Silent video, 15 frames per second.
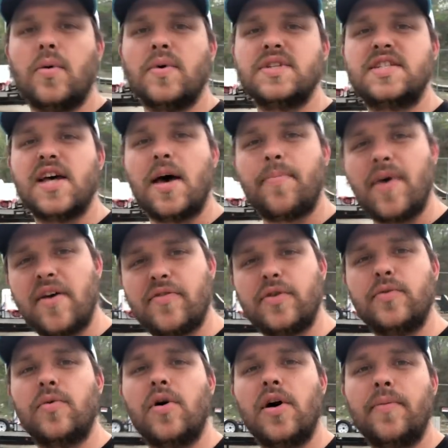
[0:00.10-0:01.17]
What's up
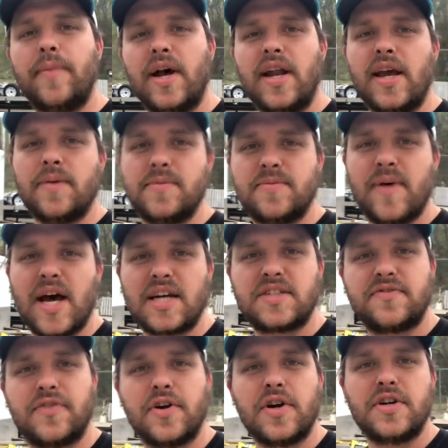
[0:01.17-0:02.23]
everyone? My name is
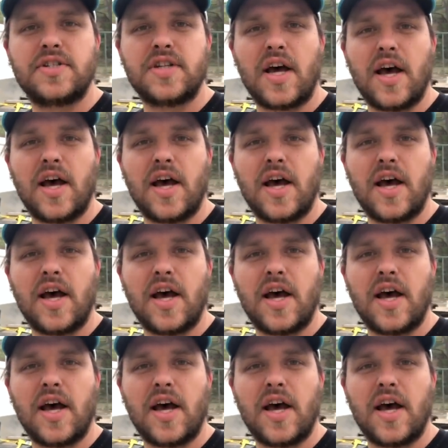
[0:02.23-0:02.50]
Max Fuerst.